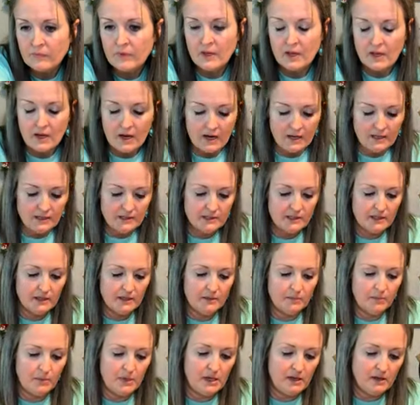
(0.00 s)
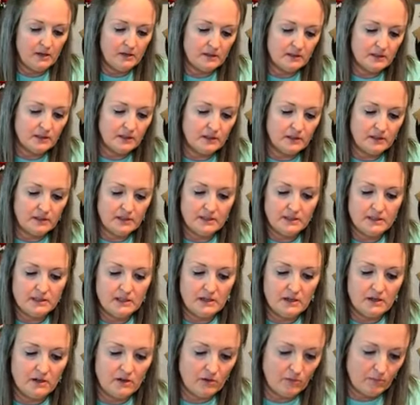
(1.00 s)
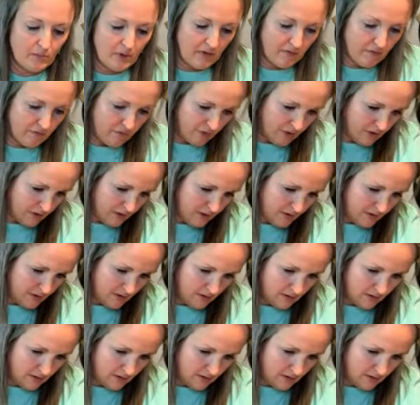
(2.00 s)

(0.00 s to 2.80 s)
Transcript: Hi, Tammy. It's good to see you, my friend.